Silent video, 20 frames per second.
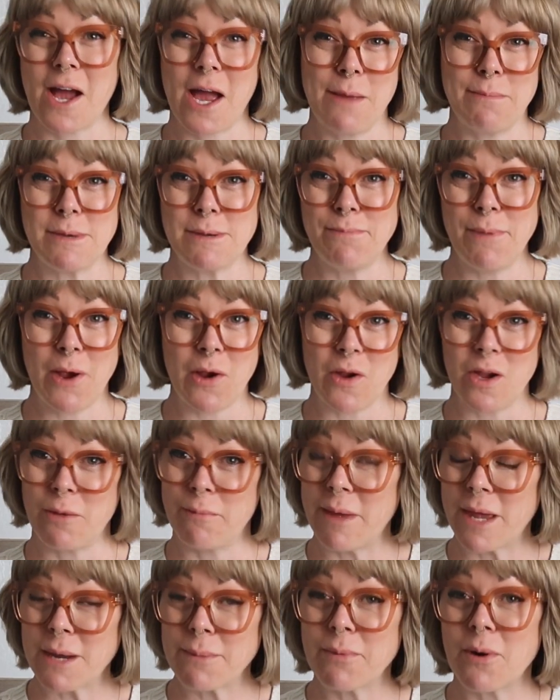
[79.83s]
I'm in
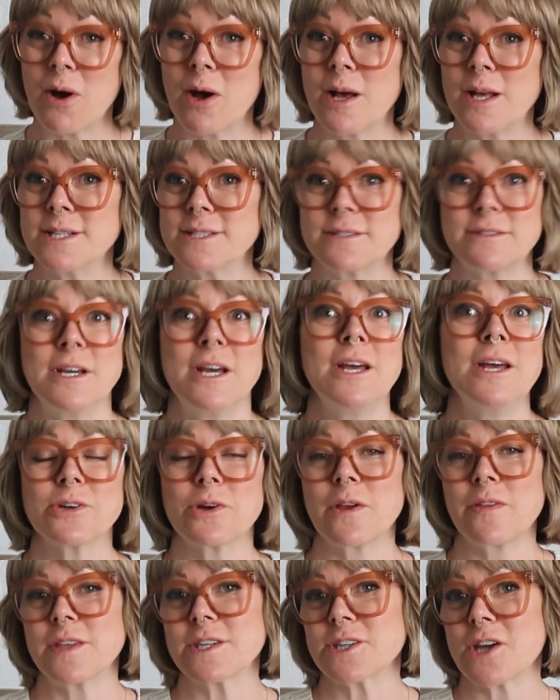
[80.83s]
perimenopause
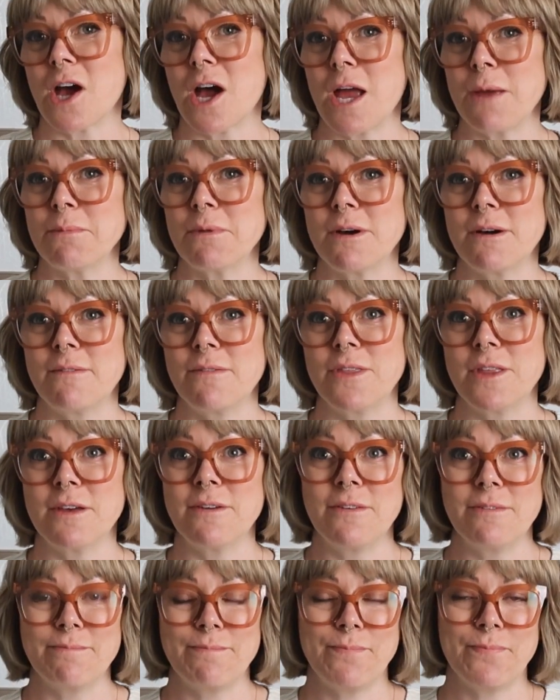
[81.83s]
during the time of
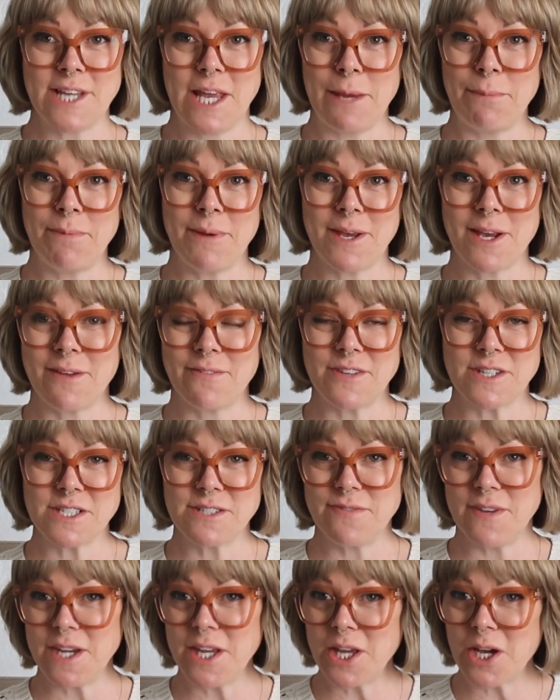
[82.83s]
the taping of this
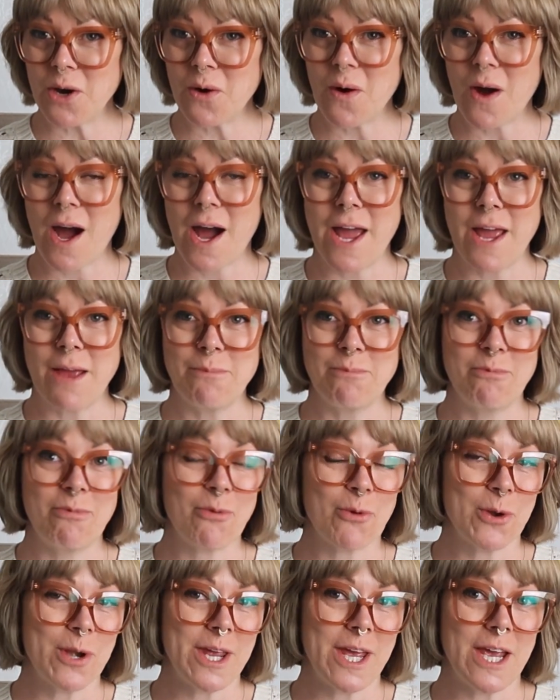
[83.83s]
video. I am
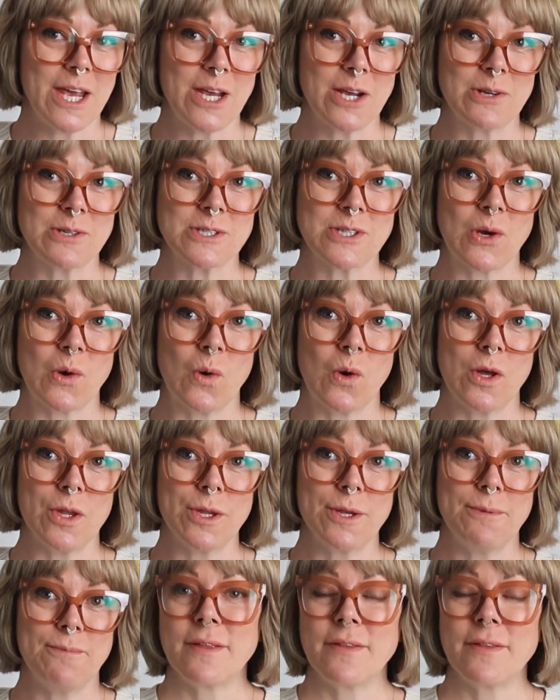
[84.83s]
48 years old.